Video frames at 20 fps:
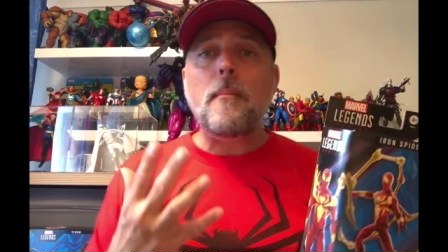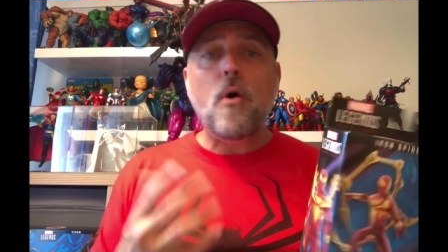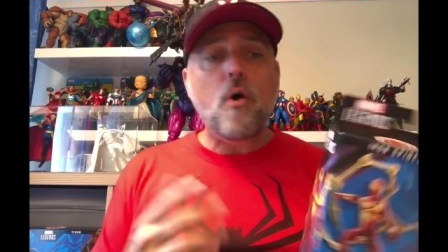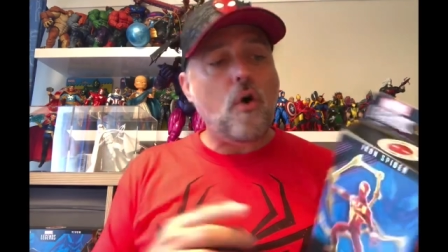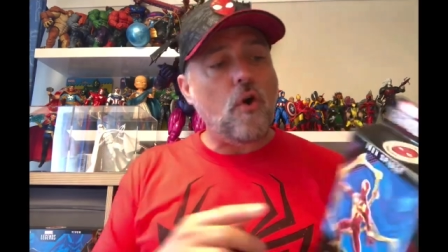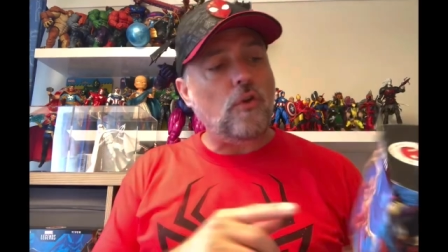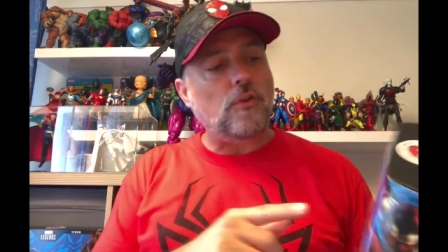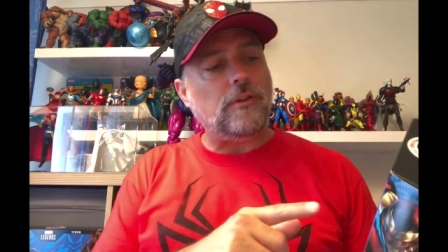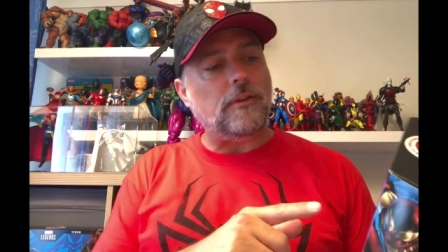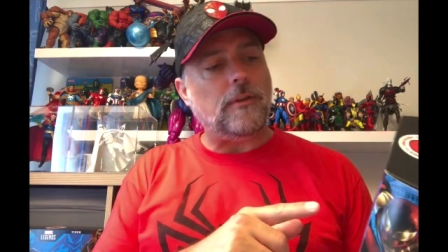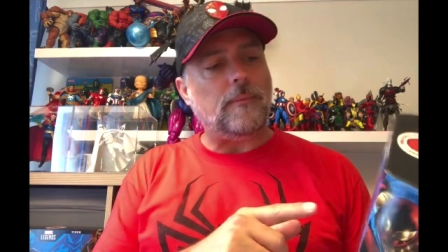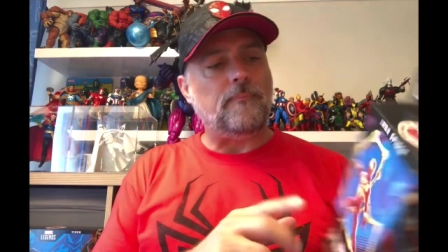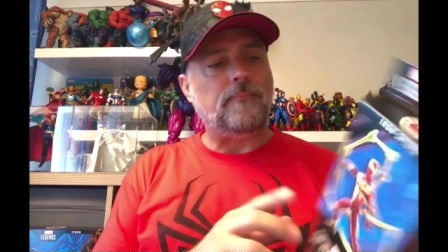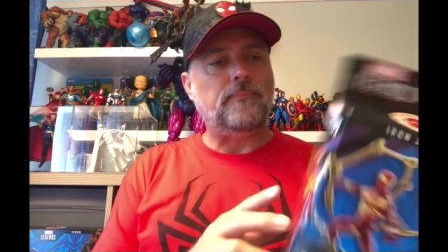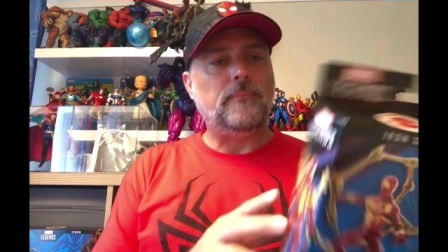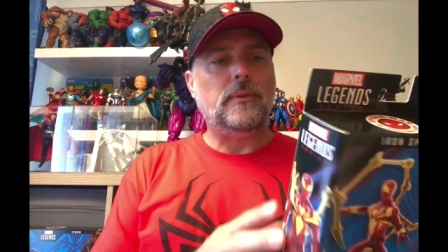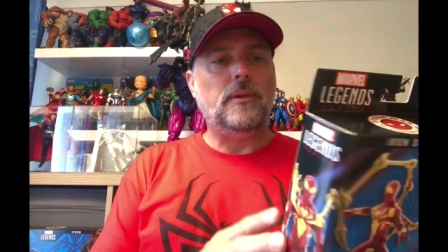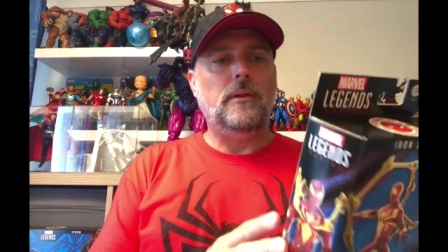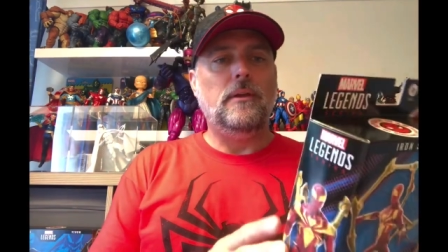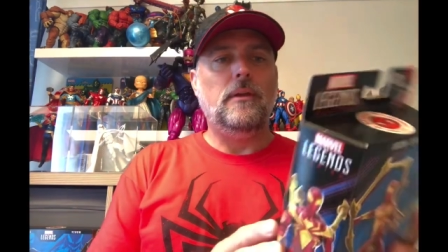on,
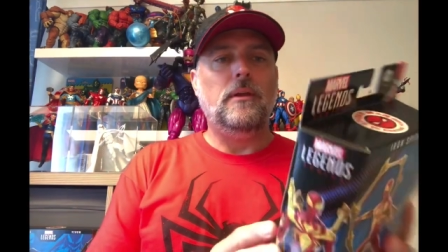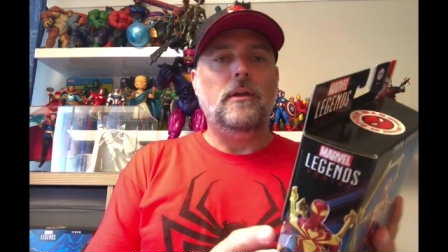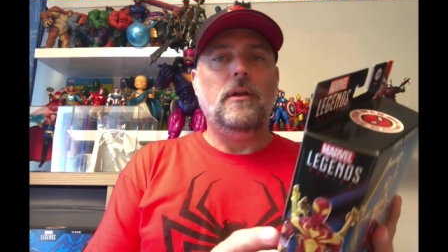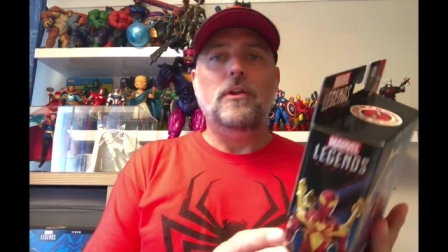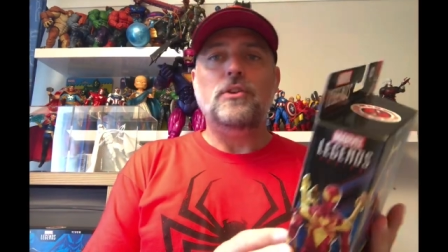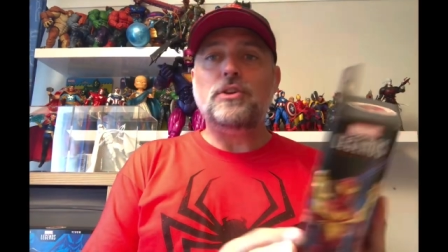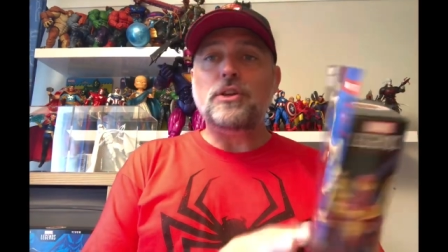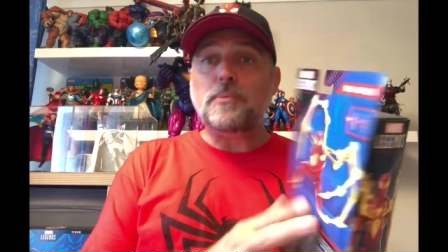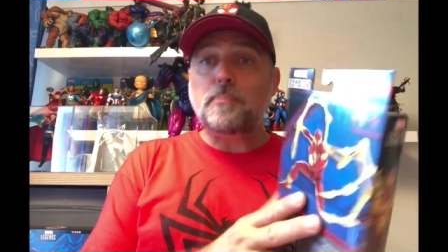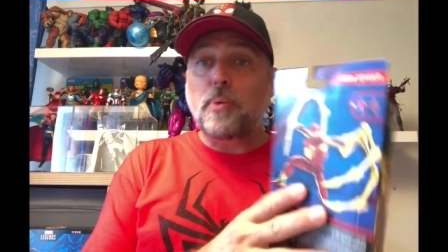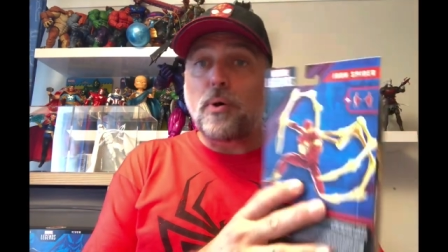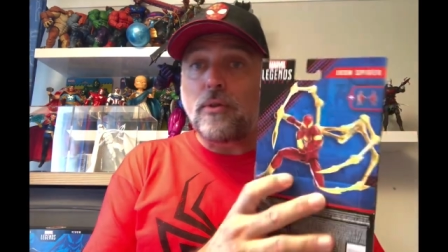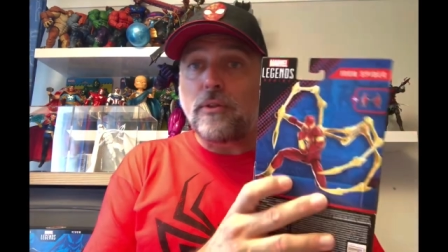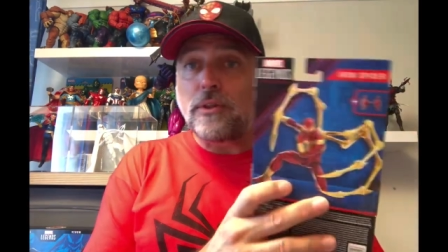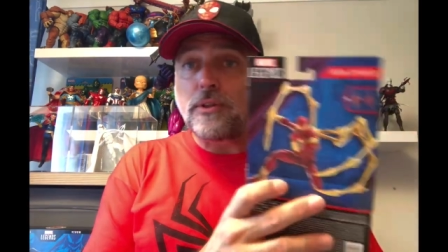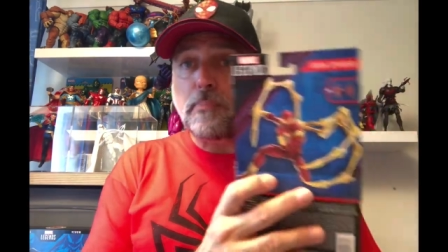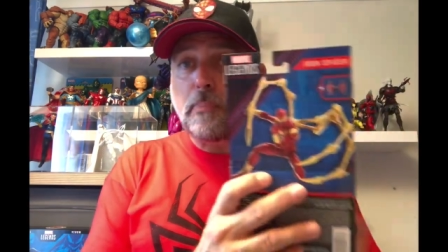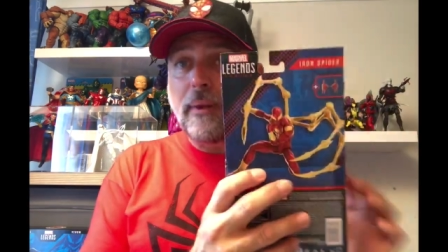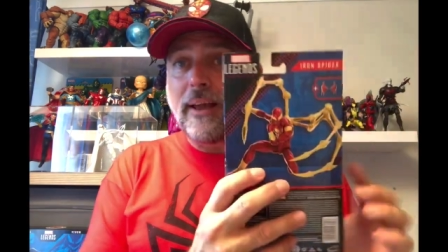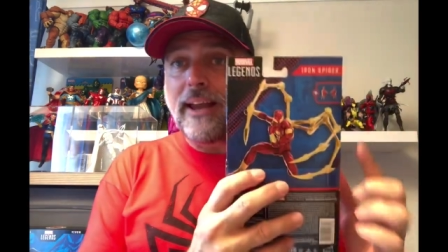just put
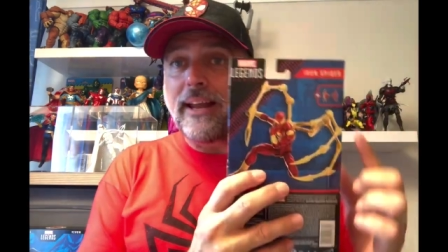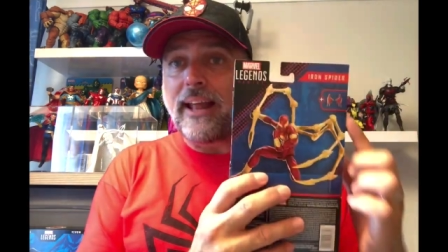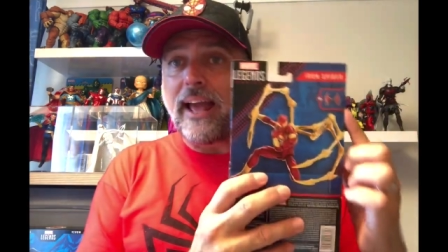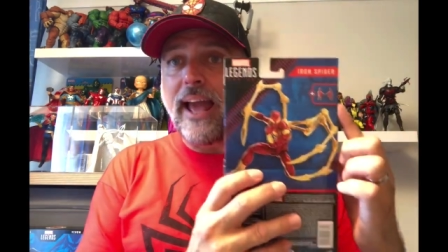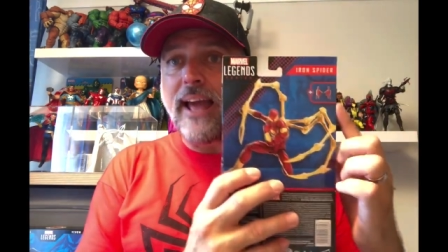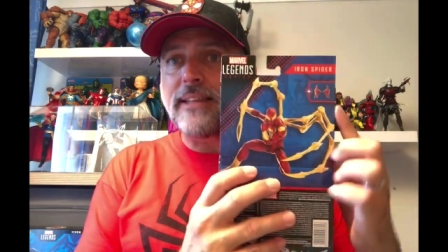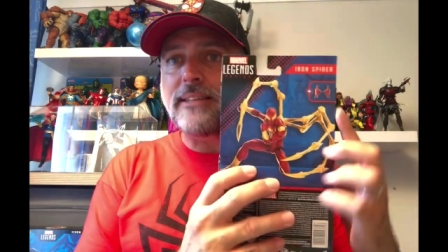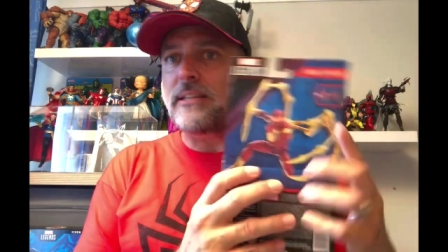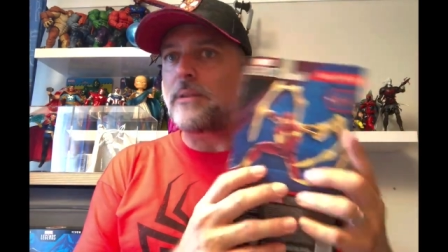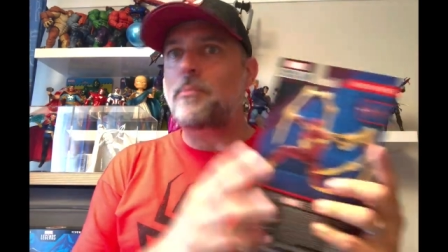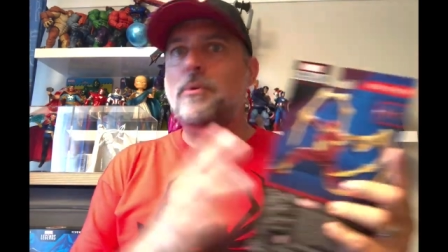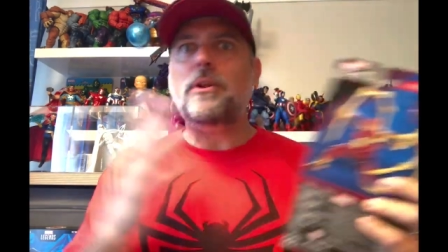the splayed hands in.